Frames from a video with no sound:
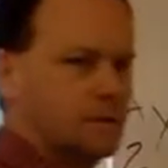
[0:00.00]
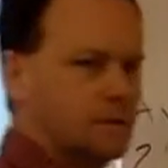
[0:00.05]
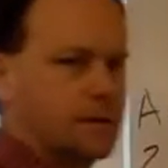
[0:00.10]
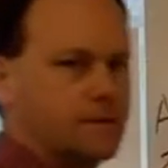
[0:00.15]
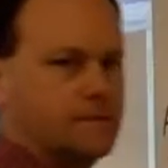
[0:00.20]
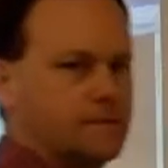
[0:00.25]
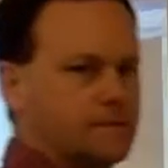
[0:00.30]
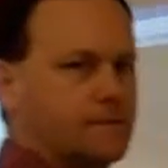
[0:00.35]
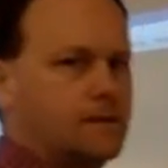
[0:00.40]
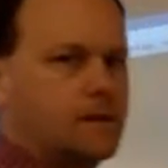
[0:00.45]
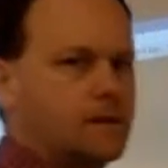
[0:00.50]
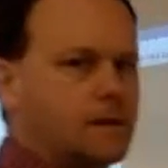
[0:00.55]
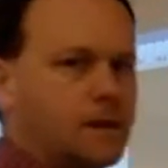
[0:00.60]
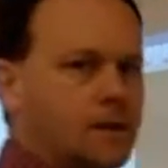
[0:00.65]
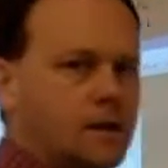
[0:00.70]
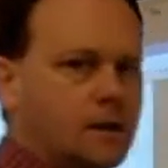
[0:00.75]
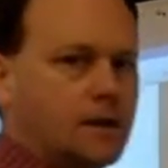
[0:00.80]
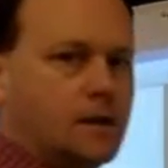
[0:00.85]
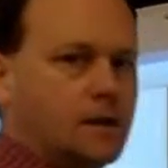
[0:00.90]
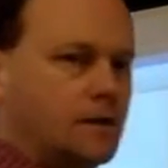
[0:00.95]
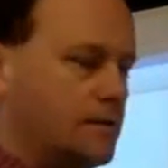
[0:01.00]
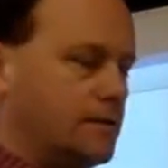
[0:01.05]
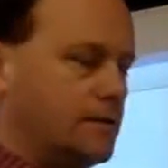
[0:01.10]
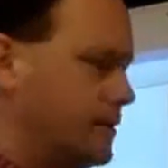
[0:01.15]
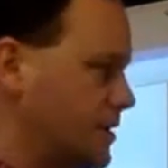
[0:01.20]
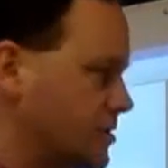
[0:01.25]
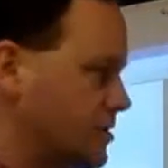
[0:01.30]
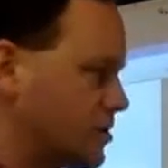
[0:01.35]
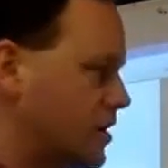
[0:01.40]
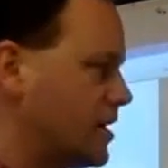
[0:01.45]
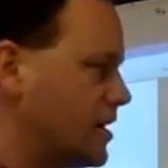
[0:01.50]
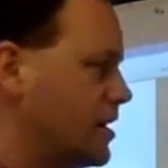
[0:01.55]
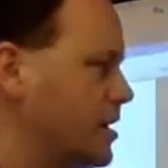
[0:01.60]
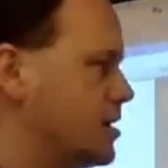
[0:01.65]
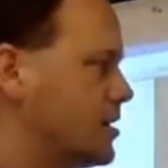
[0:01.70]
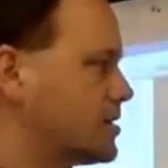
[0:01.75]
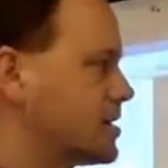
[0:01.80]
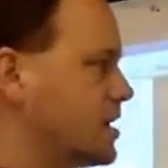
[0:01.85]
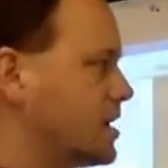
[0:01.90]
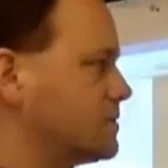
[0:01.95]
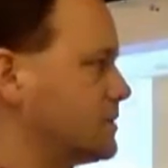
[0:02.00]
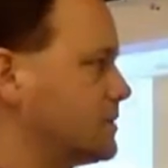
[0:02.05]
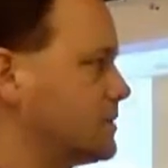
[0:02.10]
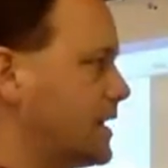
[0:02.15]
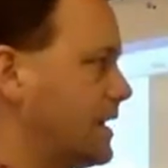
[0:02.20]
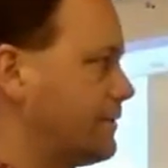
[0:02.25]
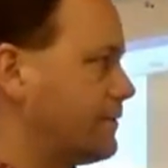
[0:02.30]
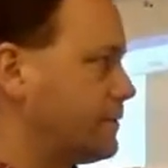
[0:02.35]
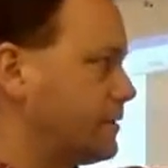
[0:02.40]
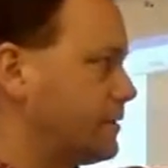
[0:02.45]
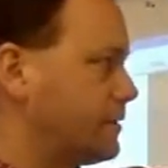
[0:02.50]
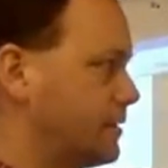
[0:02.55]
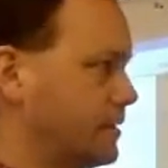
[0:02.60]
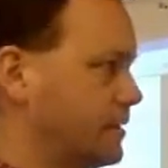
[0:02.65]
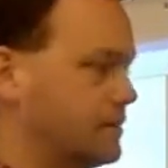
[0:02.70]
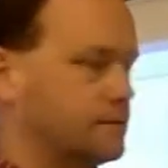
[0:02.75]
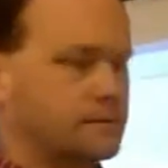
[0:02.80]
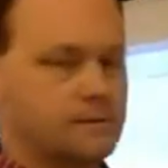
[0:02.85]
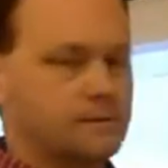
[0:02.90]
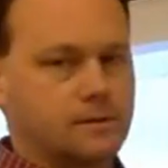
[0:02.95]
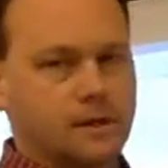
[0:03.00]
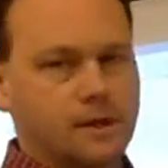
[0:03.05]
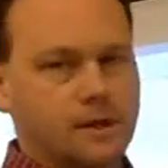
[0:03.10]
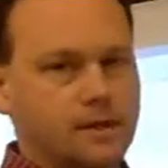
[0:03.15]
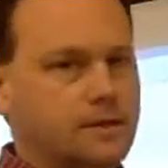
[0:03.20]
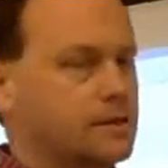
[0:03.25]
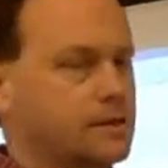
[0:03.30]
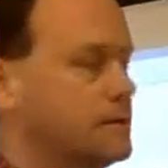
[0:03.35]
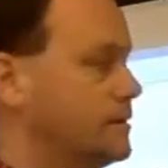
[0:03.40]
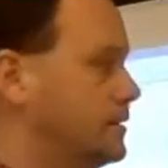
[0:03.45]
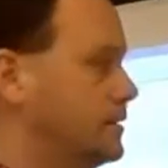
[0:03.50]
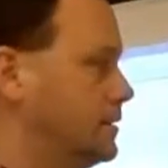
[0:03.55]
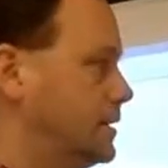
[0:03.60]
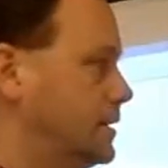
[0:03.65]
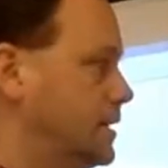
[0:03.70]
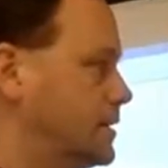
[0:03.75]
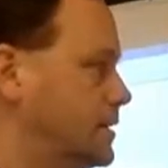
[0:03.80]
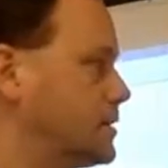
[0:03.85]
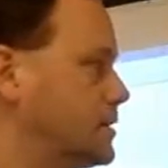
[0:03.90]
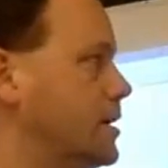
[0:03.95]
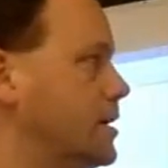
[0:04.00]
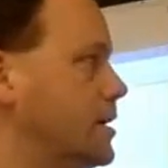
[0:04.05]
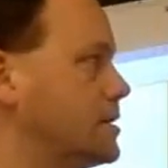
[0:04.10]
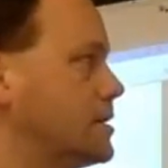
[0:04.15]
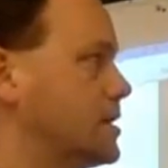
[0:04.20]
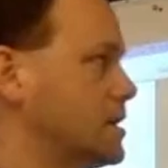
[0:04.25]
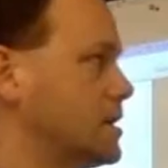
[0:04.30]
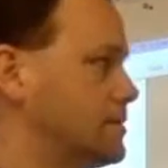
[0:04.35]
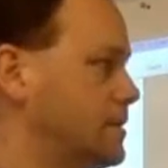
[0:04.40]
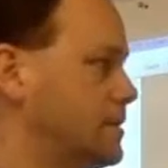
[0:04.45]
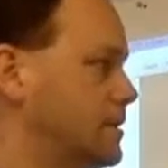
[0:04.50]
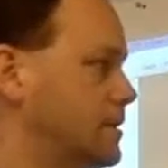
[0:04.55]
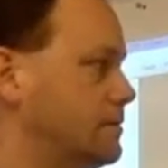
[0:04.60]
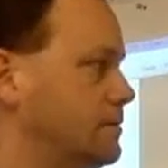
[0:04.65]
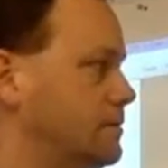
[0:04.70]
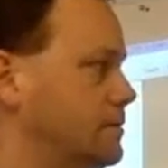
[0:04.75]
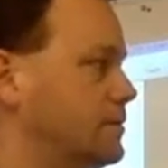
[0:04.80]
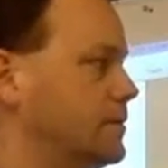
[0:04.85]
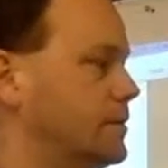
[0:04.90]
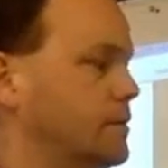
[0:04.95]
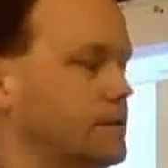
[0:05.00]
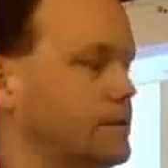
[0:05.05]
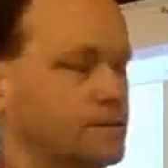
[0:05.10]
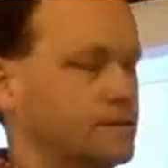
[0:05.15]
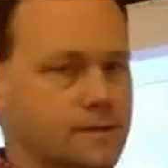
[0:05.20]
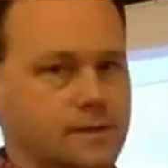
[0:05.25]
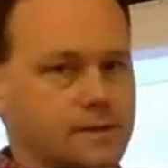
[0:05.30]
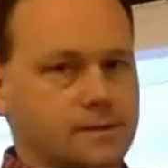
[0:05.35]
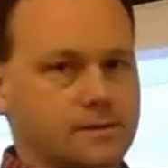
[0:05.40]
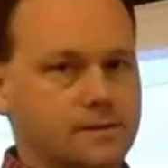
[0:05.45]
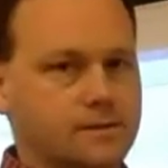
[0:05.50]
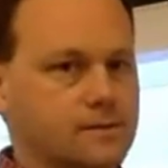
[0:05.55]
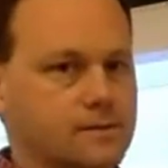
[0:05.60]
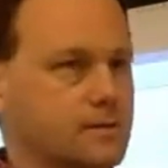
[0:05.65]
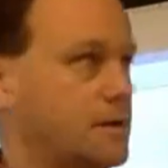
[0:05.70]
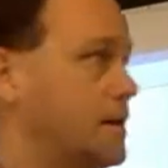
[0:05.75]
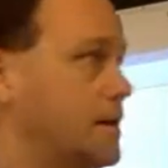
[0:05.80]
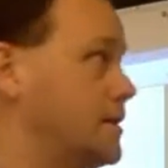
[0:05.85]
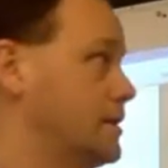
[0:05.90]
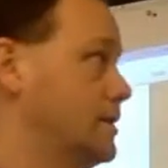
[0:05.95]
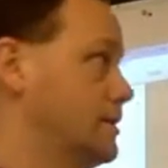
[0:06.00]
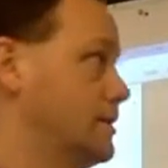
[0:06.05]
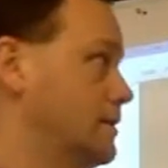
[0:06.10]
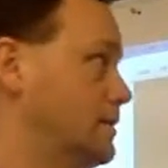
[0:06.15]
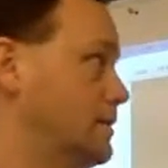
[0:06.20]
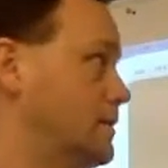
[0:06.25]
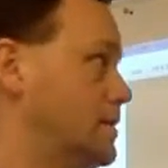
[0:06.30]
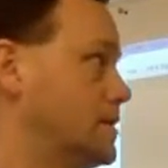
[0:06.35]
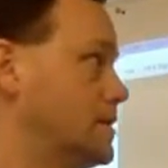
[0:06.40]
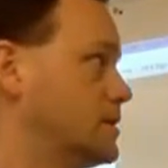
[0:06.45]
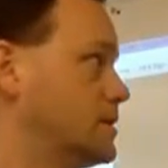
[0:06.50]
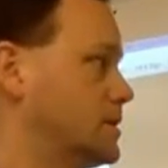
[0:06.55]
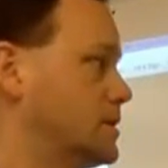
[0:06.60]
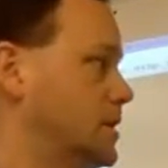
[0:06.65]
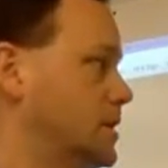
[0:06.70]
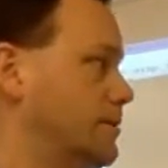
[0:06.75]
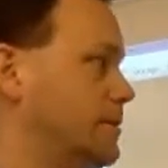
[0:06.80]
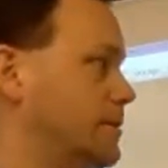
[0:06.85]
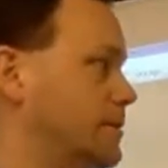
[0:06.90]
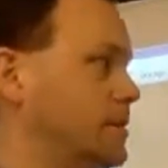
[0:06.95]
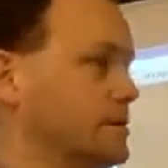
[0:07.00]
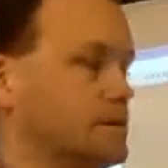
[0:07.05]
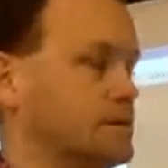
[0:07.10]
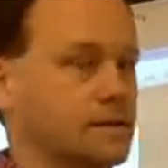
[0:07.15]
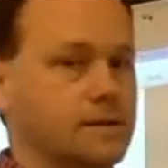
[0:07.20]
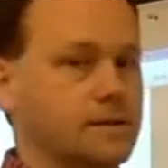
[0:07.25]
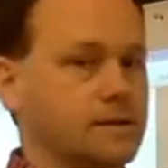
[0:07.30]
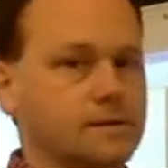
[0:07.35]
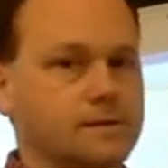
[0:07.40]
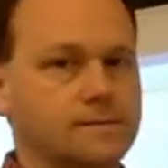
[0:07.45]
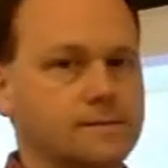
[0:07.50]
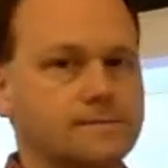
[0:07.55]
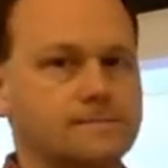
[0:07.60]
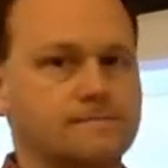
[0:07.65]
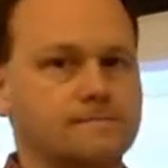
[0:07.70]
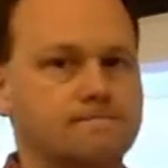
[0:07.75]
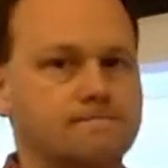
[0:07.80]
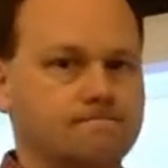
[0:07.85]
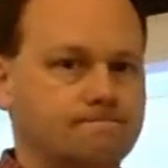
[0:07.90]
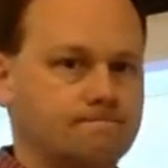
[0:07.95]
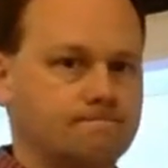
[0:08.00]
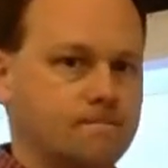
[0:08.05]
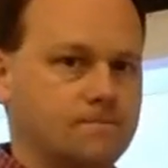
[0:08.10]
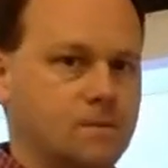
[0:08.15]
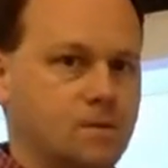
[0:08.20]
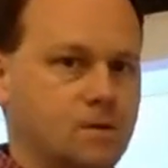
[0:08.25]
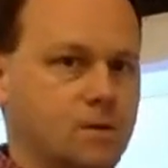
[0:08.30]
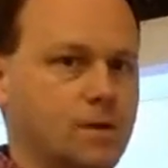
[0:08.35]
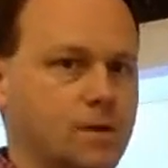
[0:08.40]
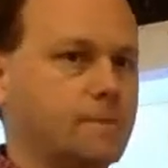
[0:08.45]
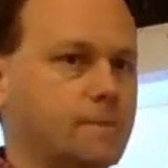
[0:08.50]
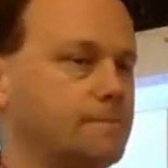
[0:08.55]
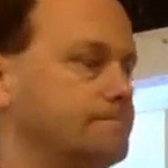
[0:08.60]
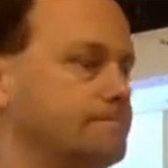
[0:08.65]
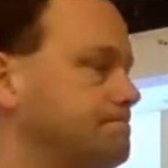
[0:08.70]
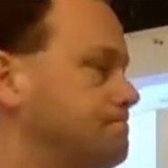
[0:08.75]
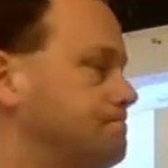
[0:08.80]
Okay. This right here tells me everything, right? This right here tells me those things, right? This would tell me those things. Okay?